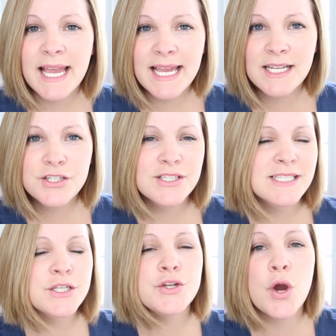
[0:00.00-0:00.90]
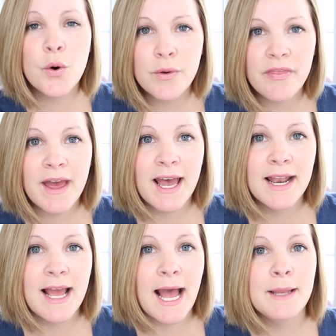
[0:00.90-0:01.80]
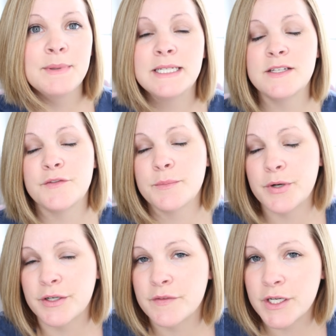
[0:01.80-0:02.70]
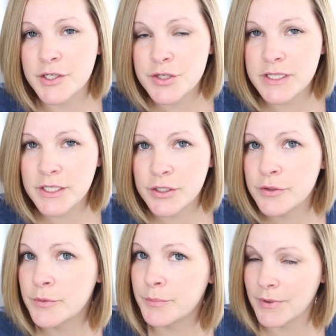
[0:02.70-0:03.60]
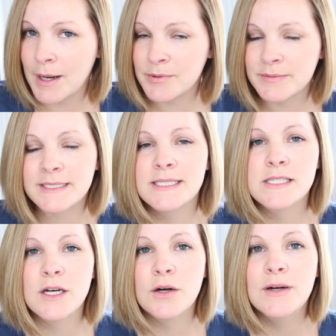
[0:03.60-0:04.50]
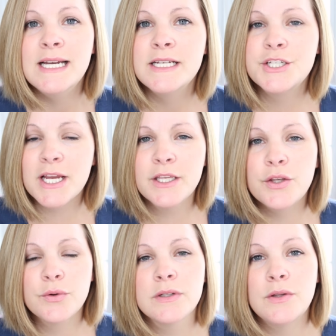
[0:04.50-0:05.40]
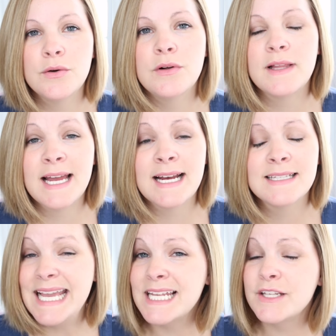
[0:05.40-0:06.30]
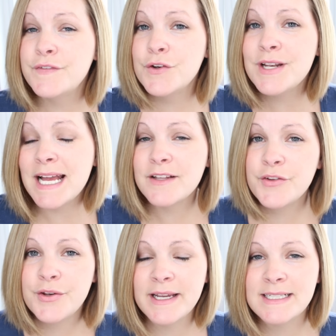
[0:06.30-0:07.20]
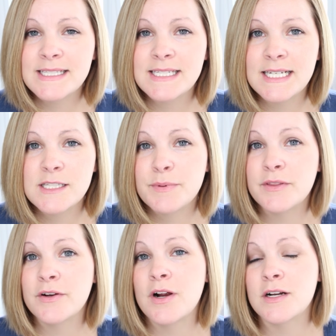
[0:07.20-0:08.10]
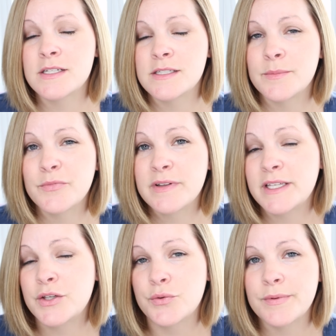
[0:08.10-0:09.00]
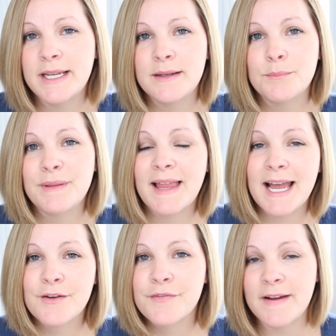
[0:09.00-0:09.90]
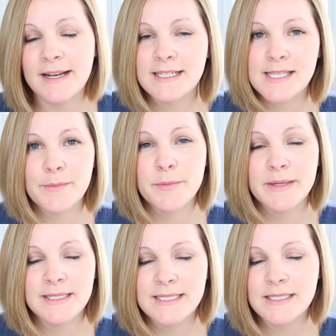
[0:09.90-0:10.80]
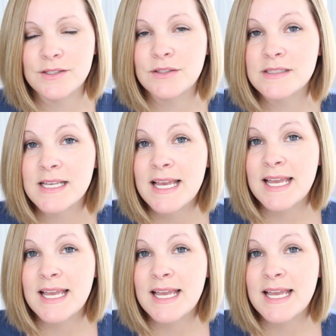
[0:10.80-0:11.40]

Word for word: and just note that I'm in a different part of the country than you, probably, so check your local ads. And if you're not in the United States, but there are some really great Black Friday, Cyber Monday deals